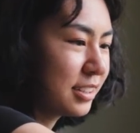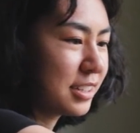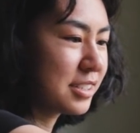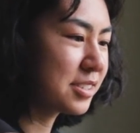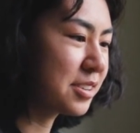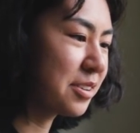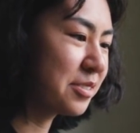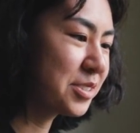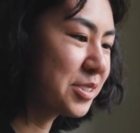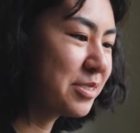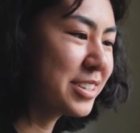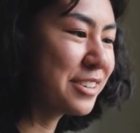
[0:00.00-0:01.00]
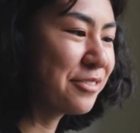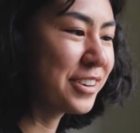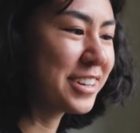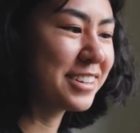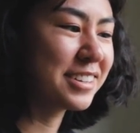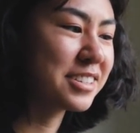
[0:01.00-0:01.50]
Let's go to a
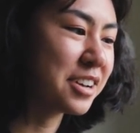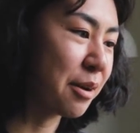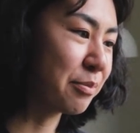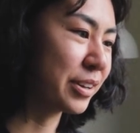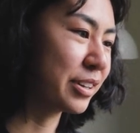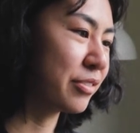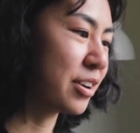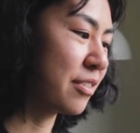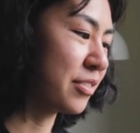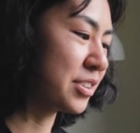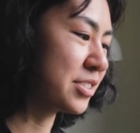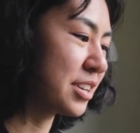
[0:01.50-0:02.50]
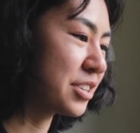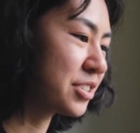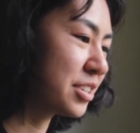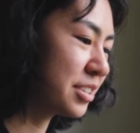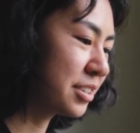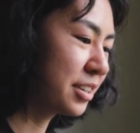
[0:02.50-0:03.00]
different topic of
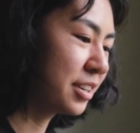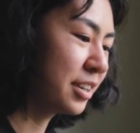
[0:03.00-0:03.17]
conversation.